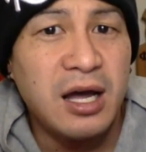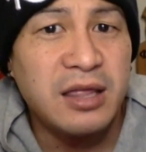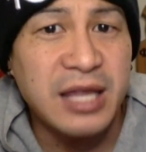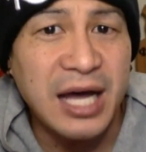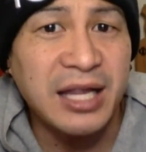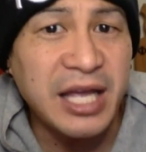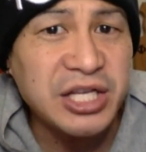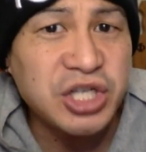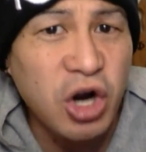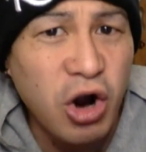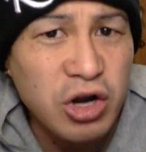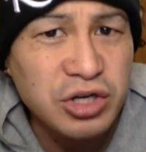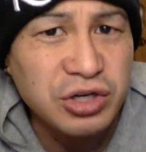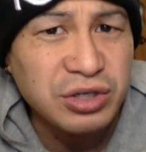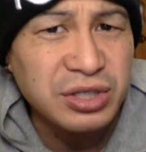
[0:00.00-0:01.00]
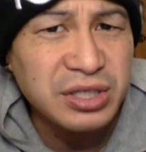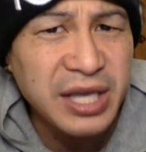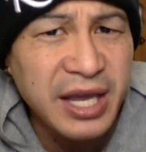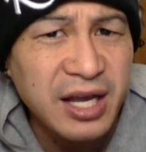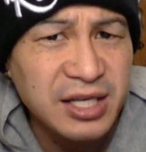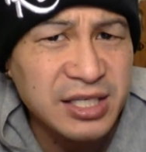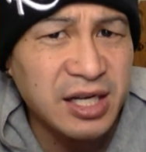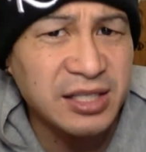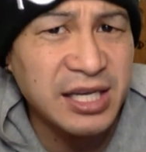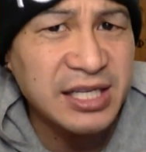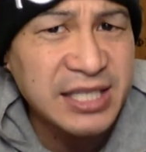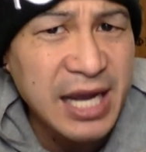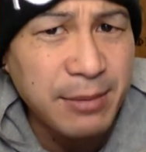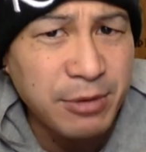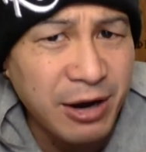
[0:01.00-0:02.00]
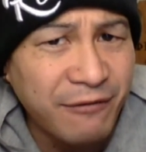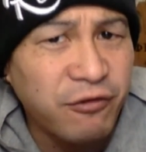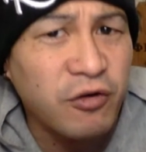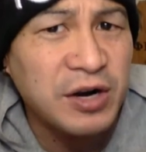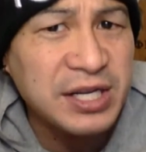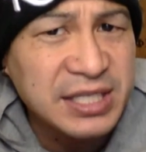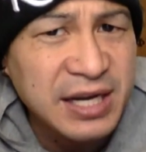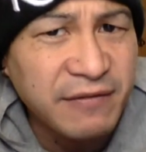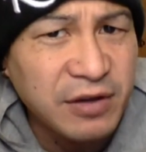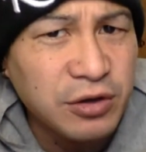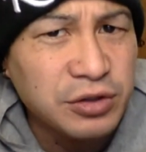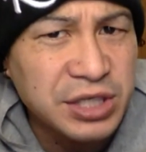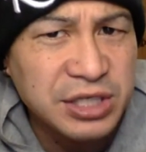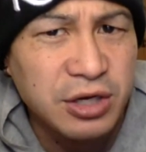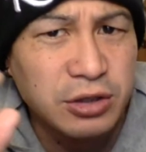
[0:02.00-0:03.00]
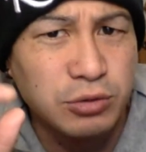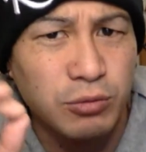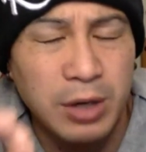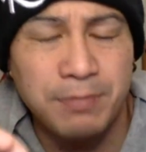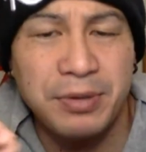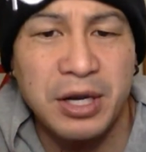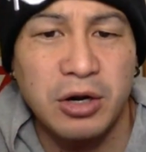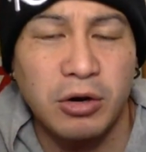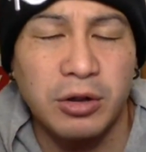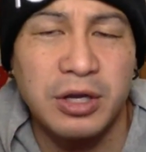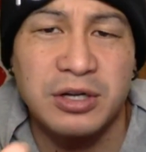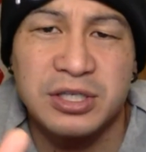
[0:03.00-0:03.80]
the LA Chargers take Asante Samuel at 47, who just goes one pick earlier.